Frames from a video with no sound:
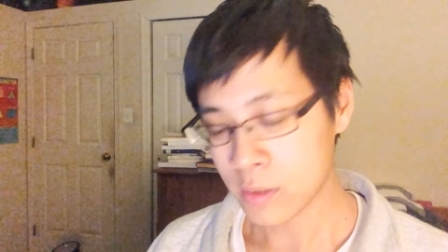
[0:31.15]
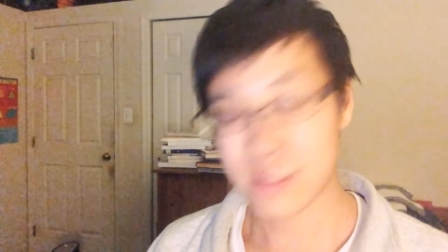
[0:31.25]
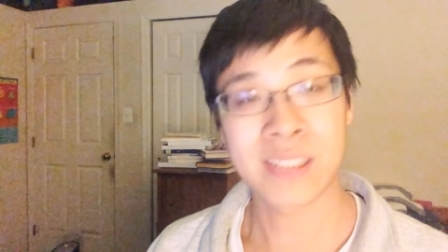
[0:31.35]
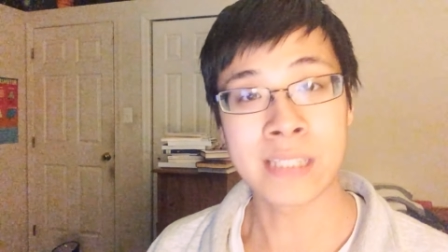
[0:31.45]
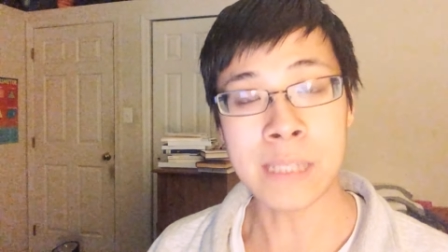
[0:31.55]

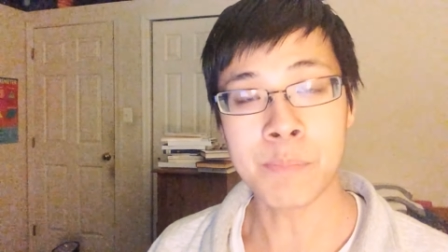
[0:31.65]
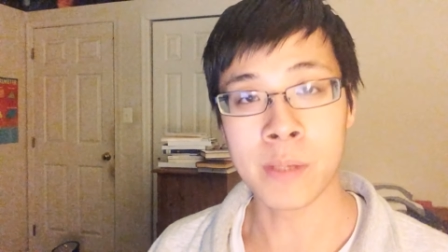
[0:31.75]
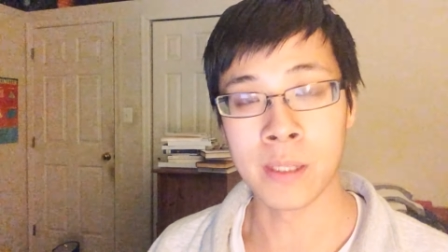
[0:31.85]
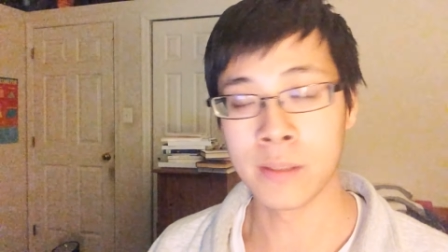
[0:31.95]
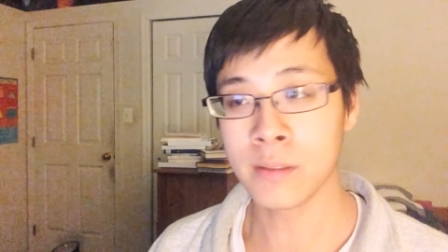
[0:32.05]
sleep
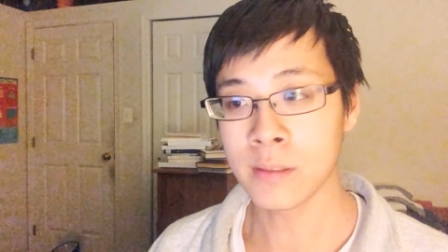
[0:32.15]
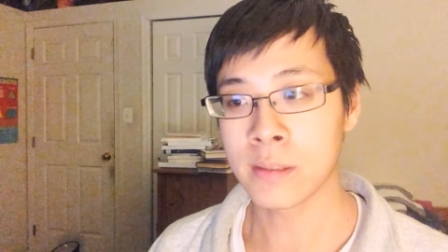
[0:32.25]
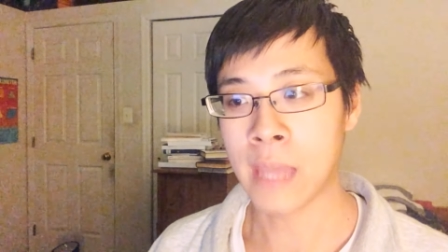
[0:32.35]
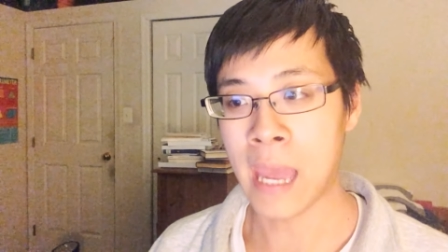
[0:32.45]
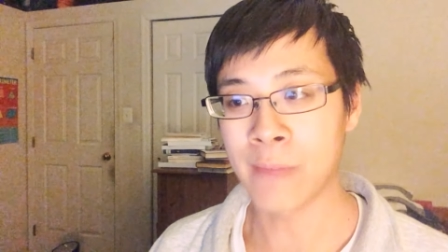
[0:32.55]
in,
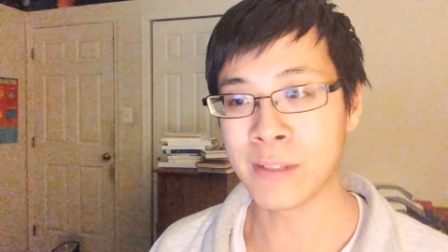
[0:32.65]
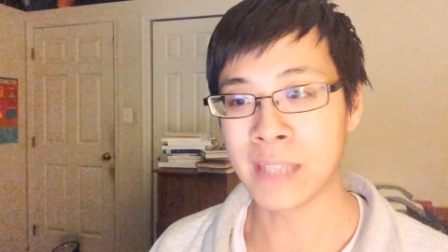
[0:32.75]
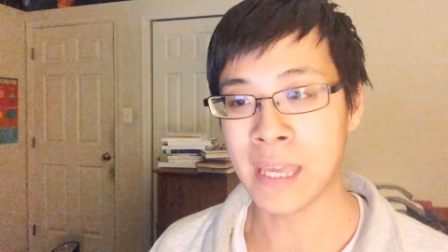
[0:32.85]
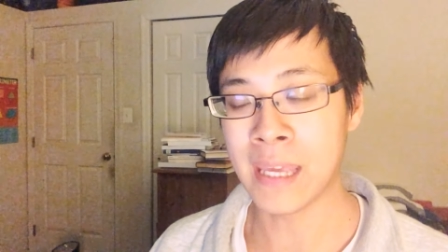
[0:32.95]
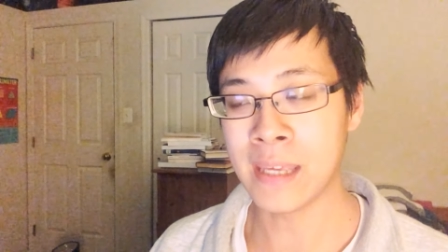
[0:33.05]

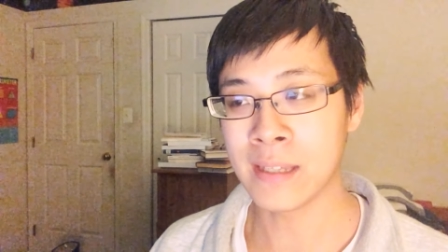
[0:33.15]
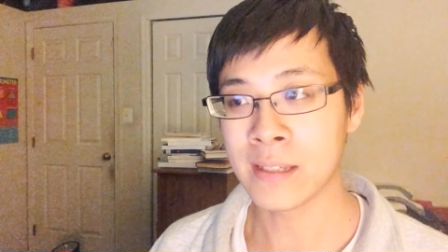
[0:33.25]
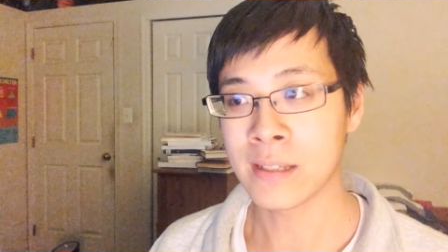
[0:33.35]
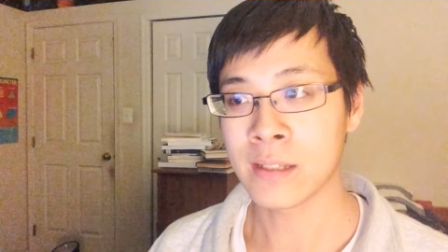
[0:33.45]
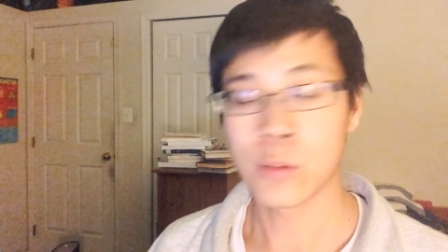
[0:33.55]
having a
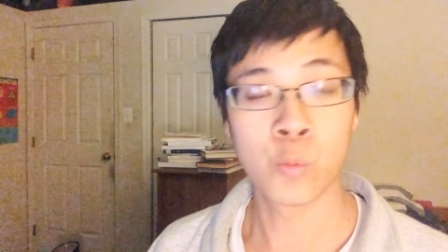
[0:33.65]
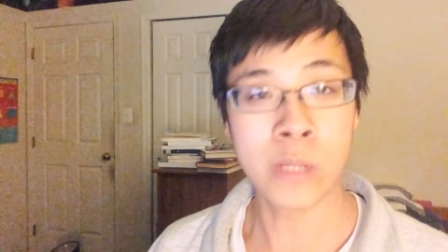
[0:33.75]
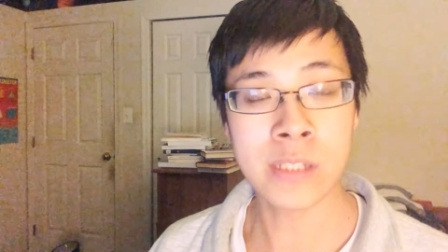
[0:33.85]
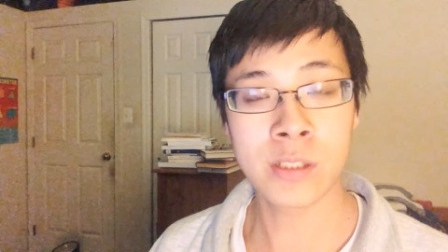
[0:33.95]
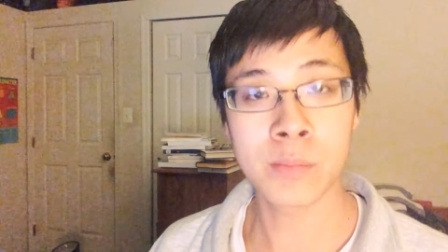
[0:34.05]

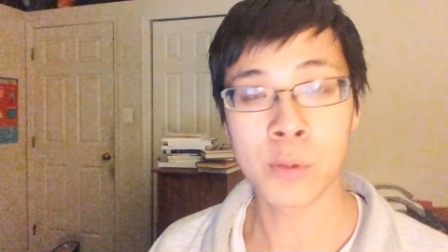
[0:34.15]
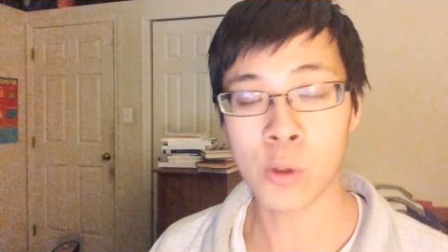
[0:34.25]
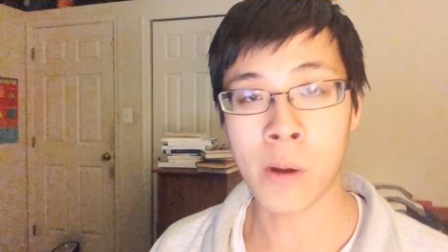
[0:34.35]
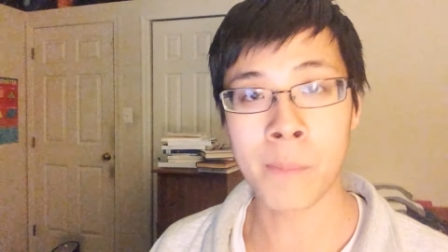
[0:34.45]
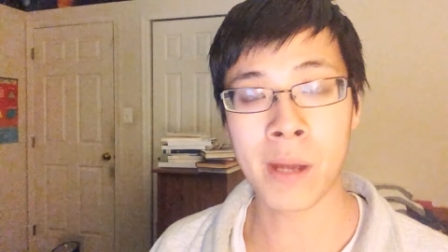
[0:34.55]

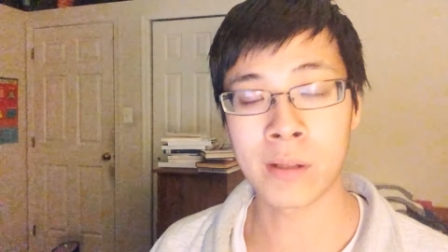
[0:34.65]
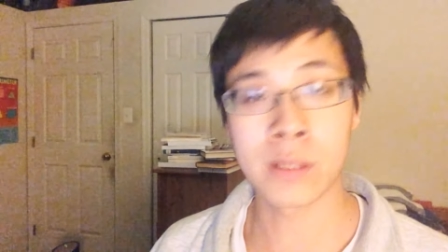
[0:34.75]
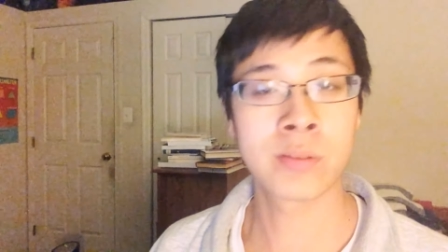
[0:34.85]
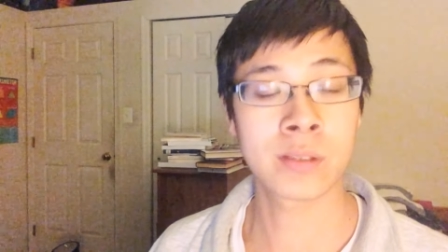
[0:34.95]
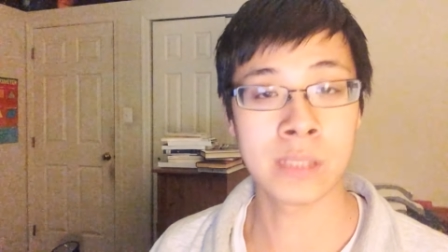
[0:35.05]
reasonable amount
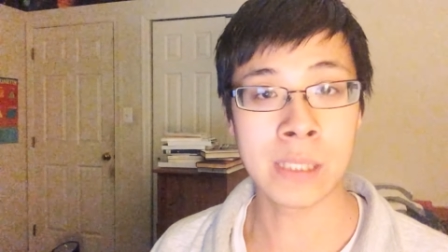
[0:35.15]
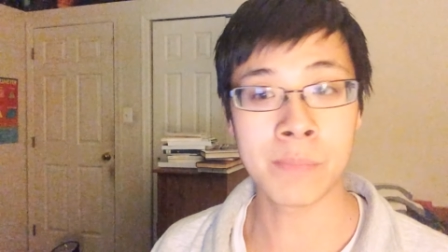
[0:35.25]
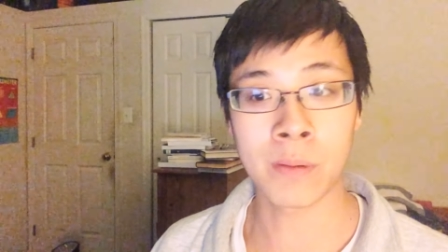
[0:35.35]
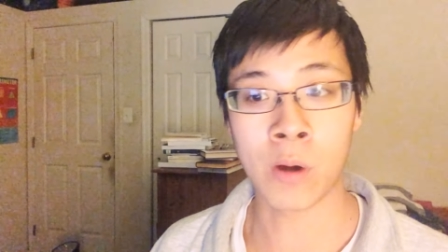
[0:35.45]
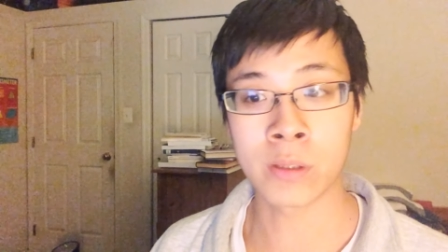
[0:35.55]
of
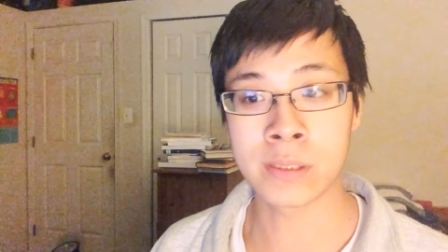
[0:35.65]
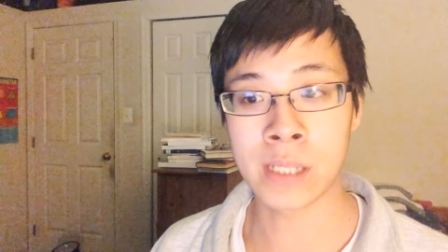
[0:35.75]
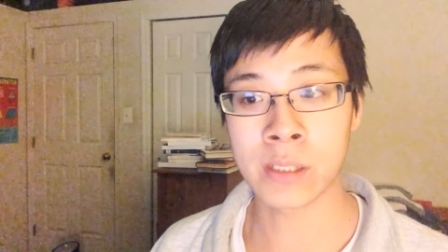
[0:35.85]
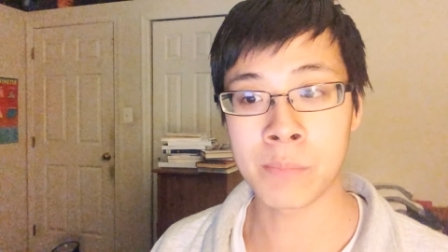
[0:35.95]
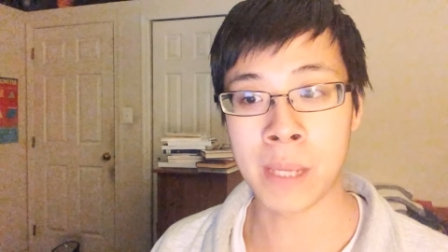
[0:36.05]
sleep on a
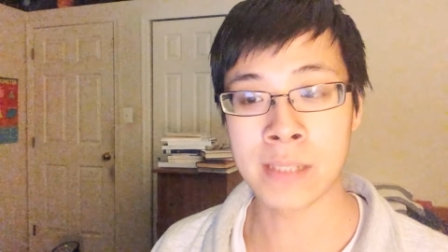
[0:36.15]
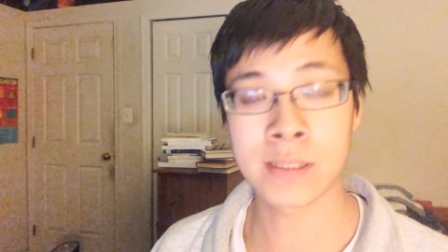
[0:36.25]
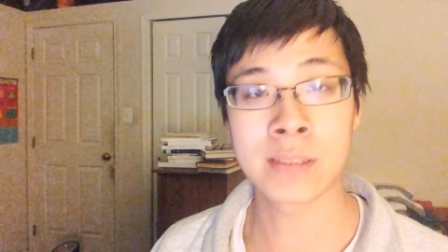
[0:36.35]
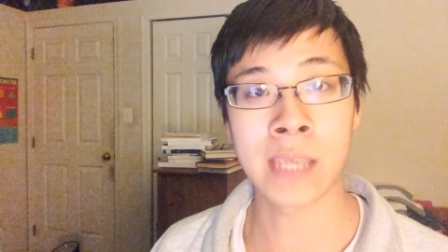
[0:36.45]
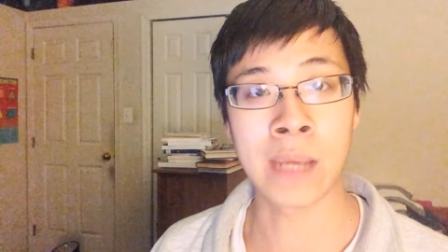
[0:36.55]
daily
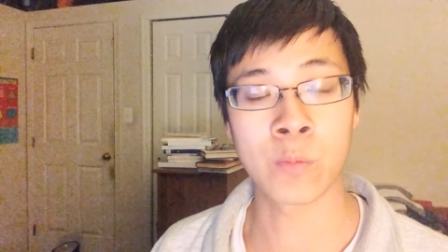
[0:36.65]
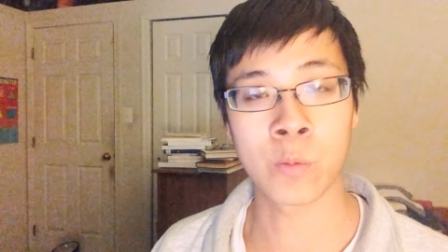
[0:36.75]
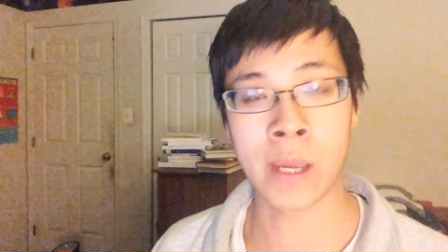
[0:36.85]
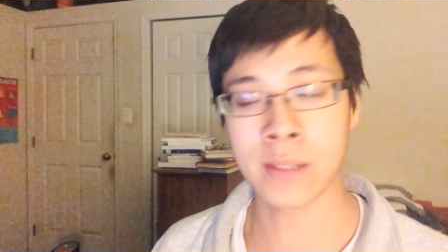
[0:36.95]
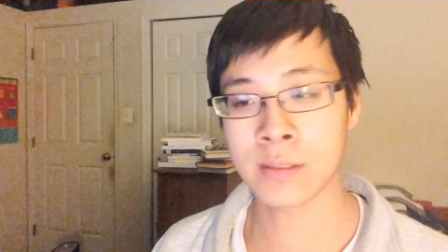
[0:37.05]
basis
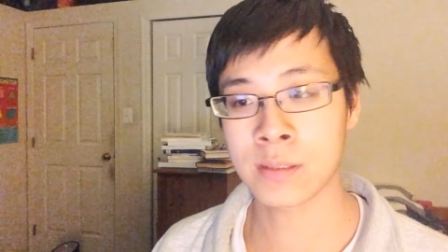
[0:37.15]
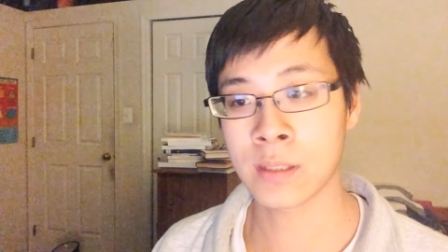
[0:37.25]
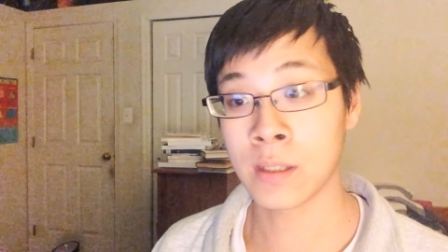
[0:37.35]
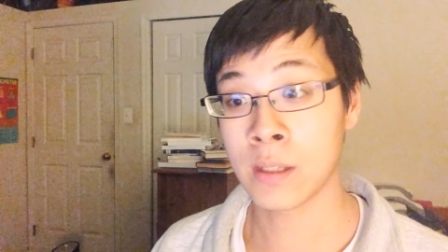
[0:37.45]
and rest,